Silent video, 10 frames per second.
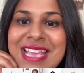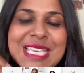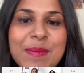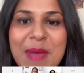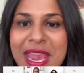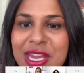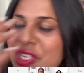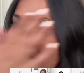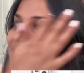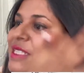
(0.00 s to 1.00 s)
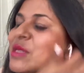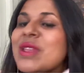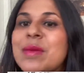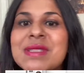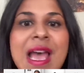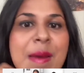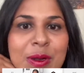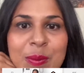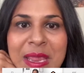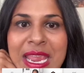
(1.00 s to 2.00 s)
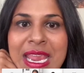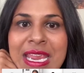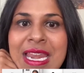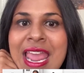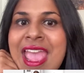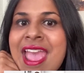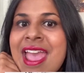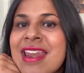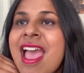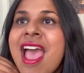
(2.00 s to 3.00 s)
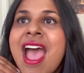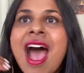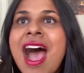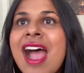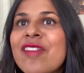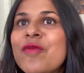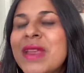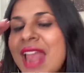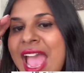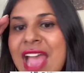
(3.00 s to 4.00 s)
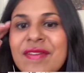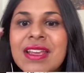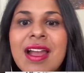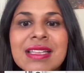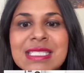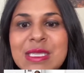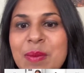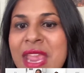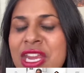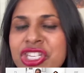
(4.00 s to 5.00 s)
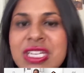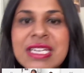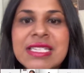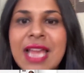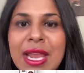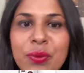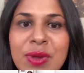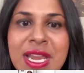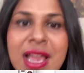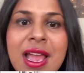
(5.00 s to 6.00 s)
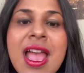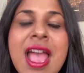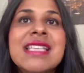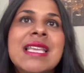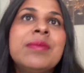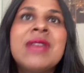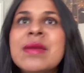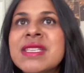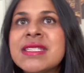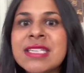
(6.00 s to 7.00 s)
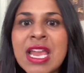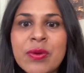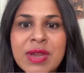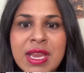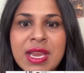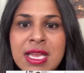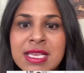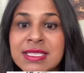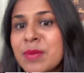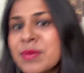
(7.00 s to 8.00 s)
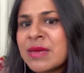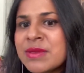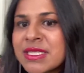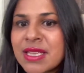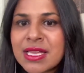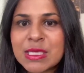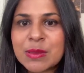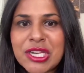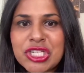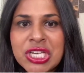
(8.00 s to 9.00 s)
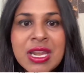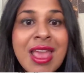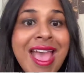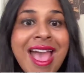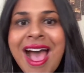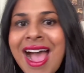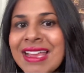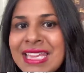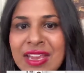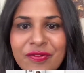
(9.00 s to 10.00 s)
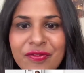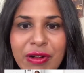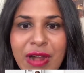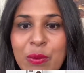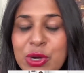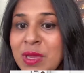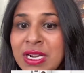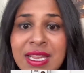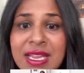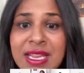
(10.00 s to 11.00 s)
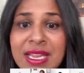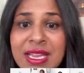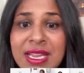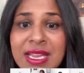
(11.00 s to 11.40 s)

see patients with abdominal pain, and I've been having constipation and diarrhea. Sometimes it's diarrhea, sometimes it's constipation. I can't figure out which one it is.